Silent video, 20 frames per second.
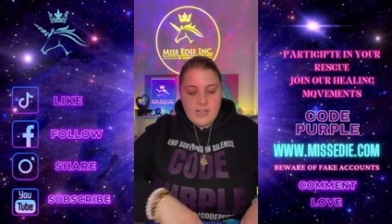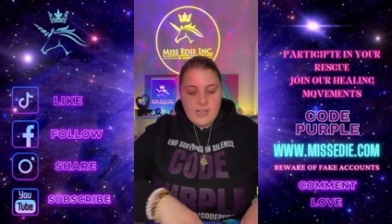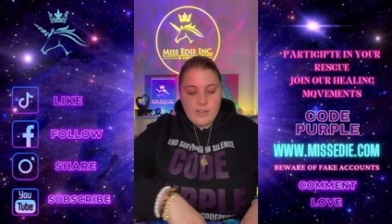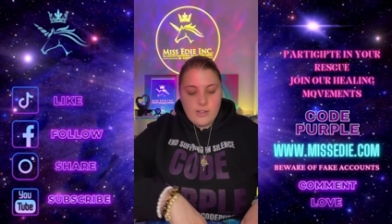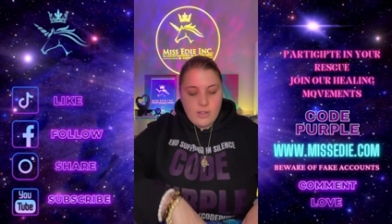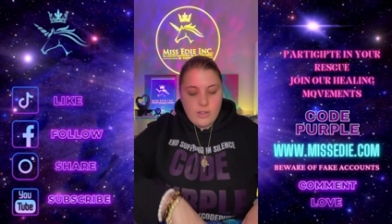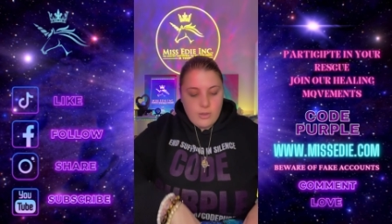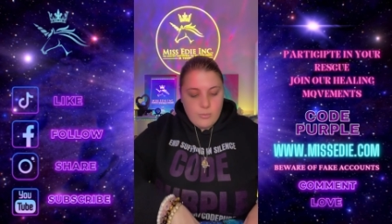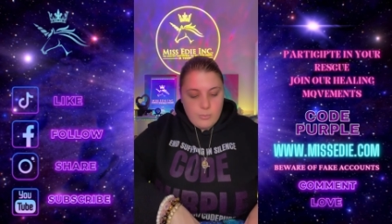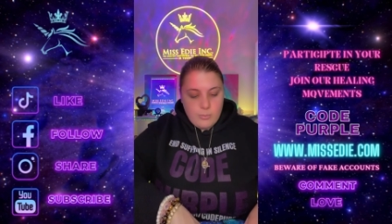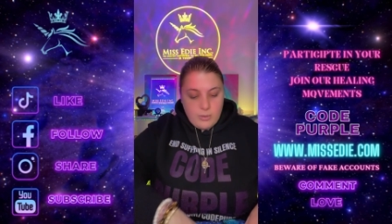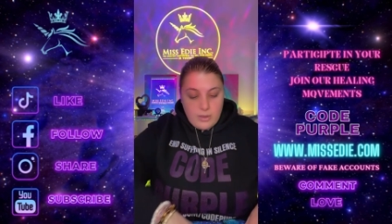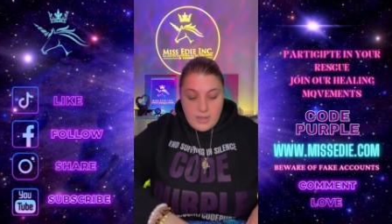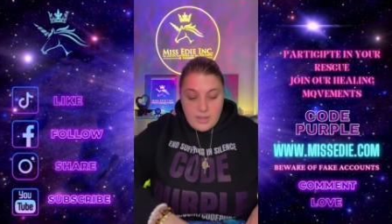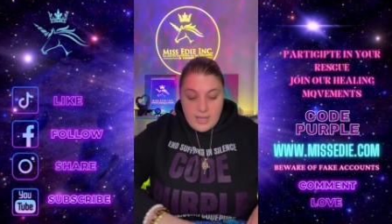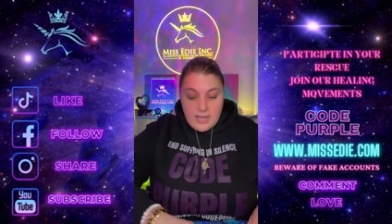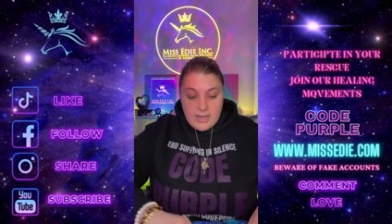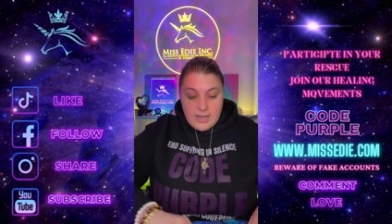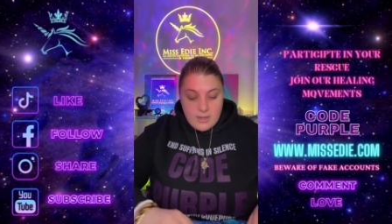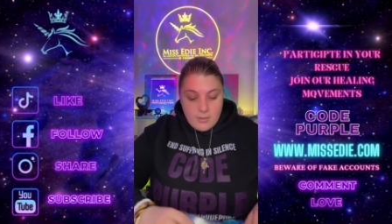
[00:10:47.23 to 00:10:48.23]
and it could
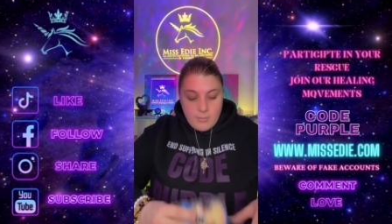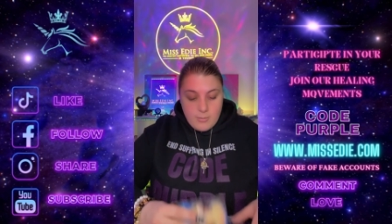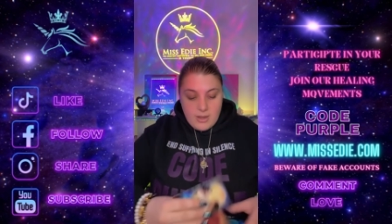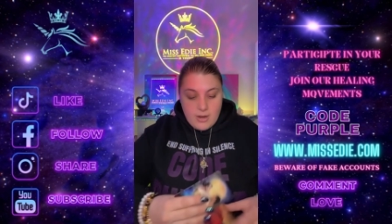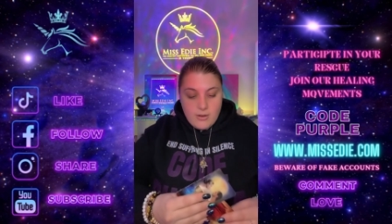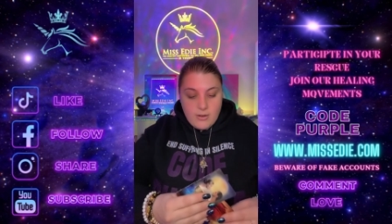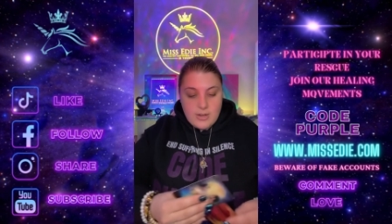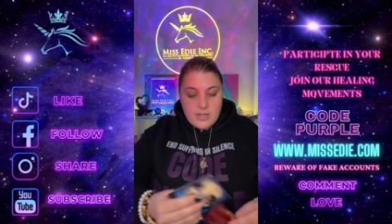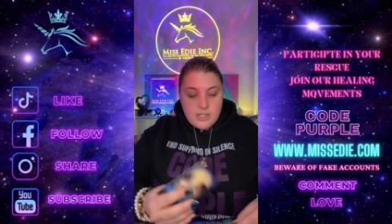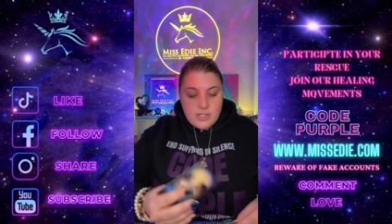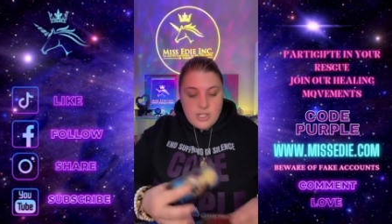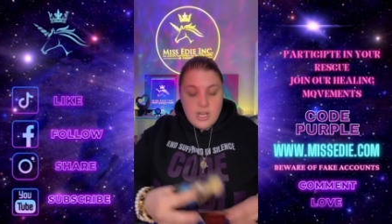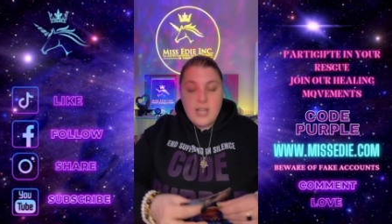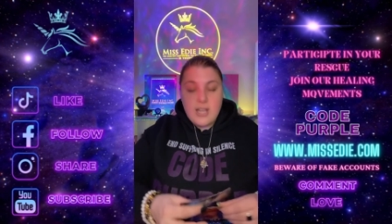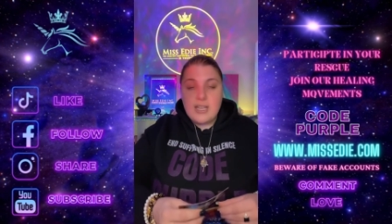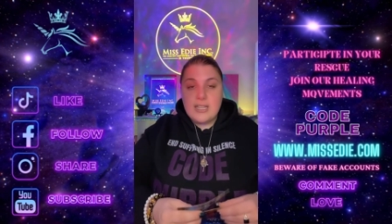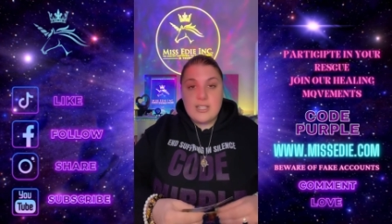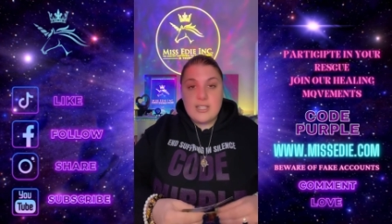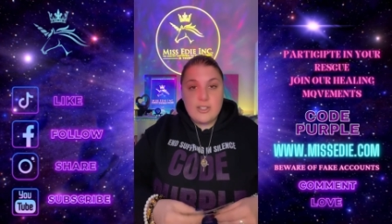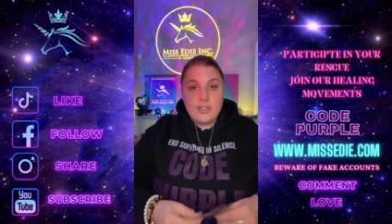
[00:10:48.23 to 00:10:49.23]
be in a marriage,
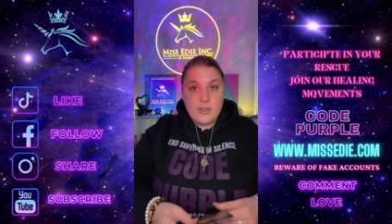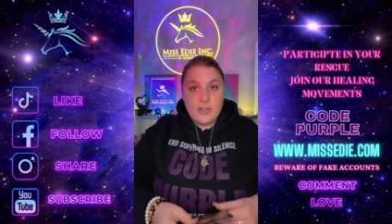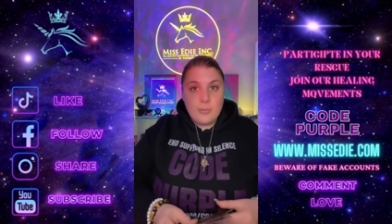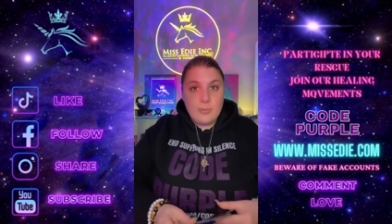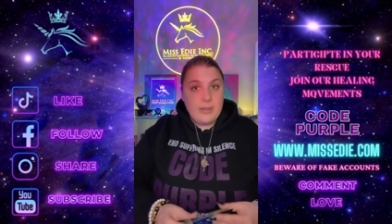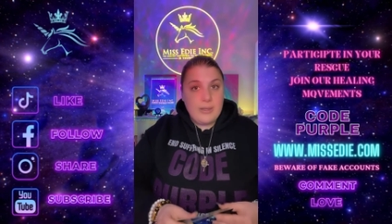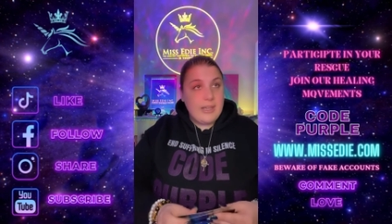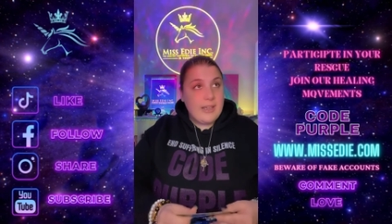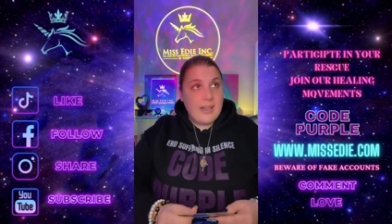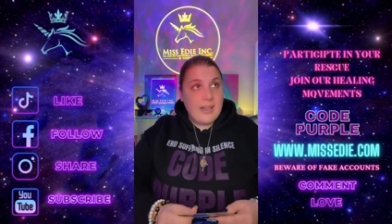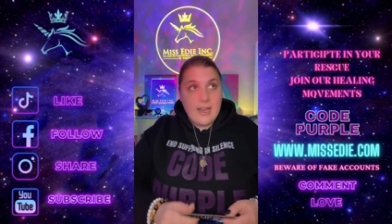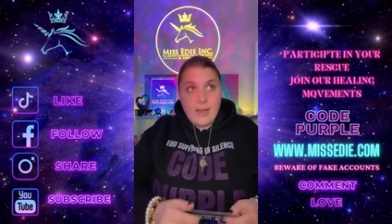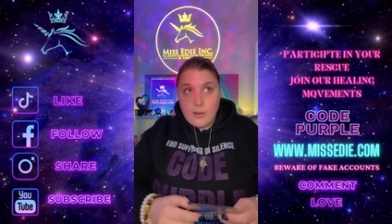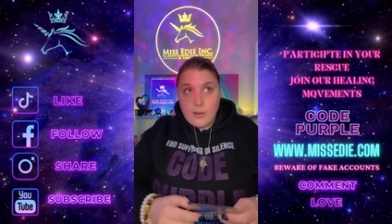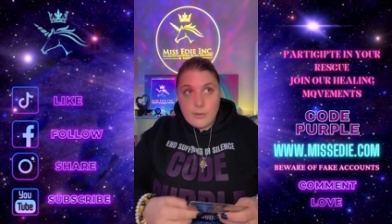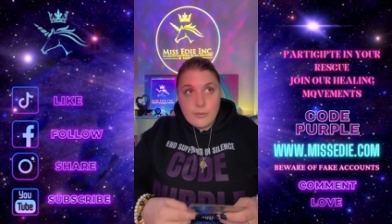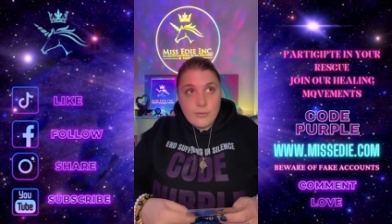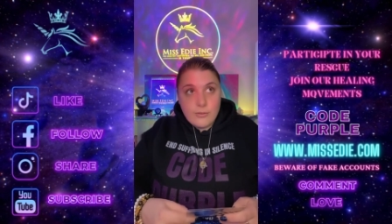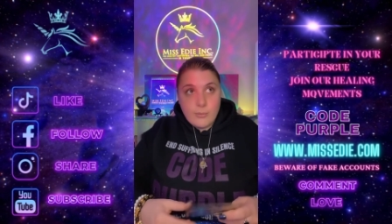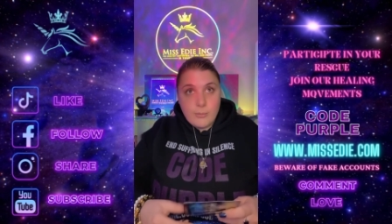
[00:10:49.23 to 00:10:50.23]
it could be
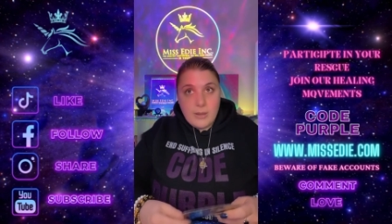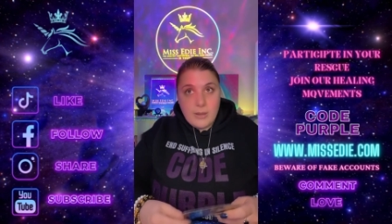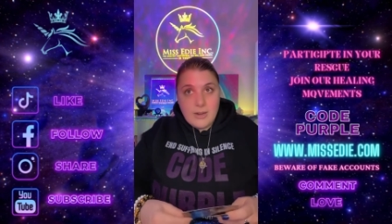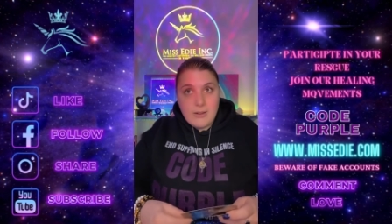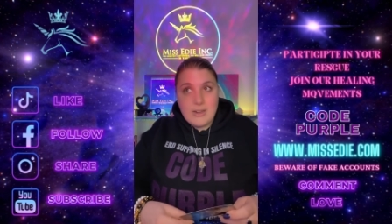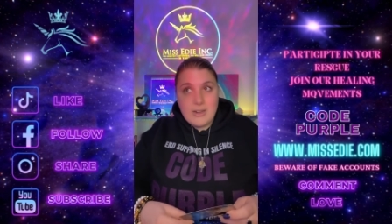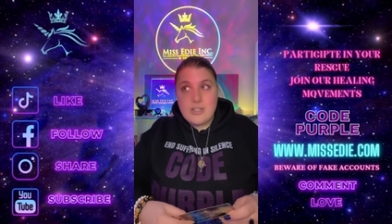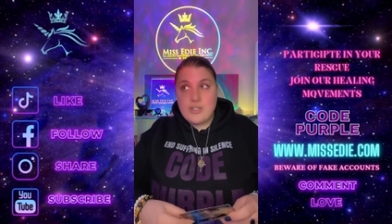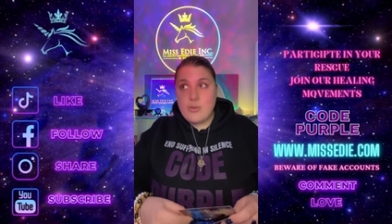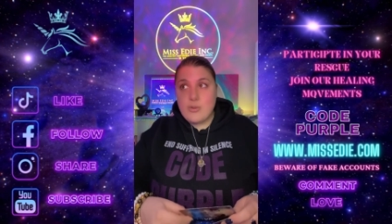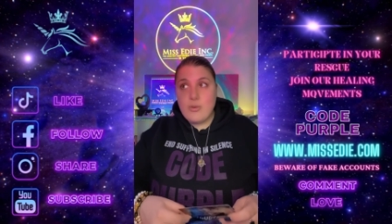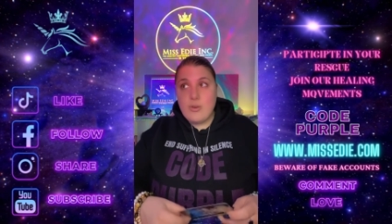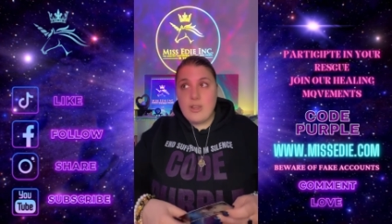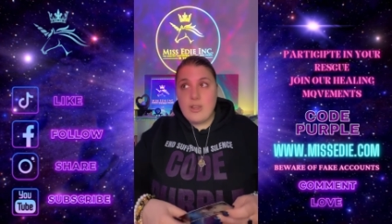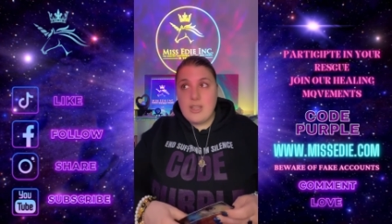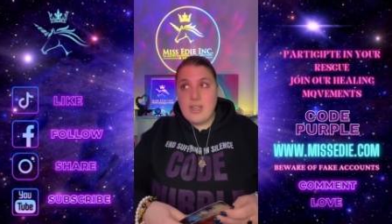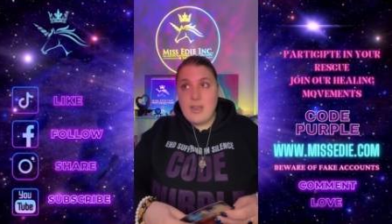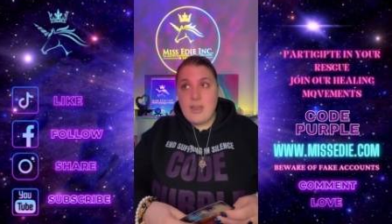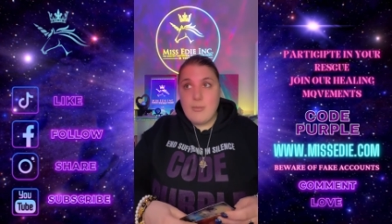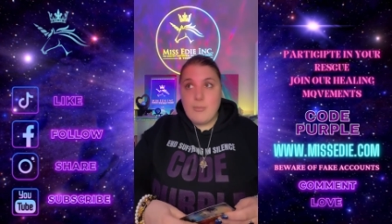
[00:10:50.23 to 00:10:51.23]
out of a marriage, or
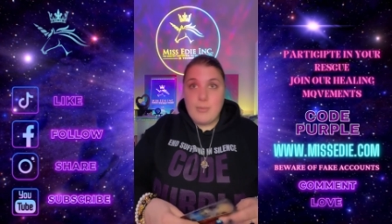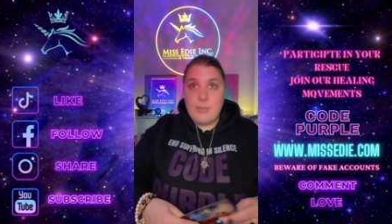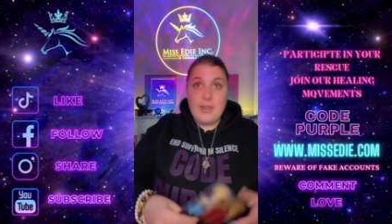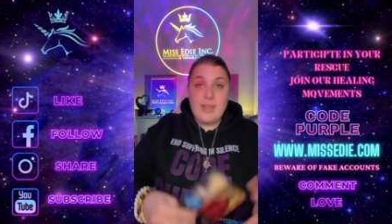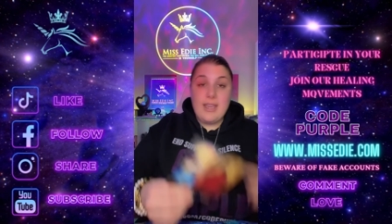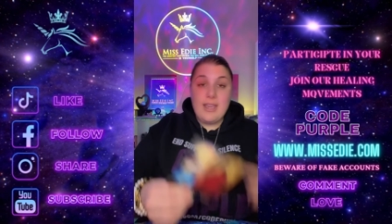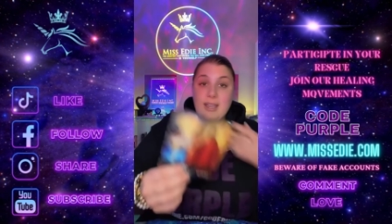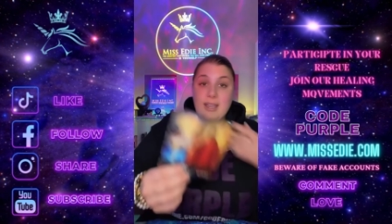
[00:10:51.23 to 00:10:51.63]
it can be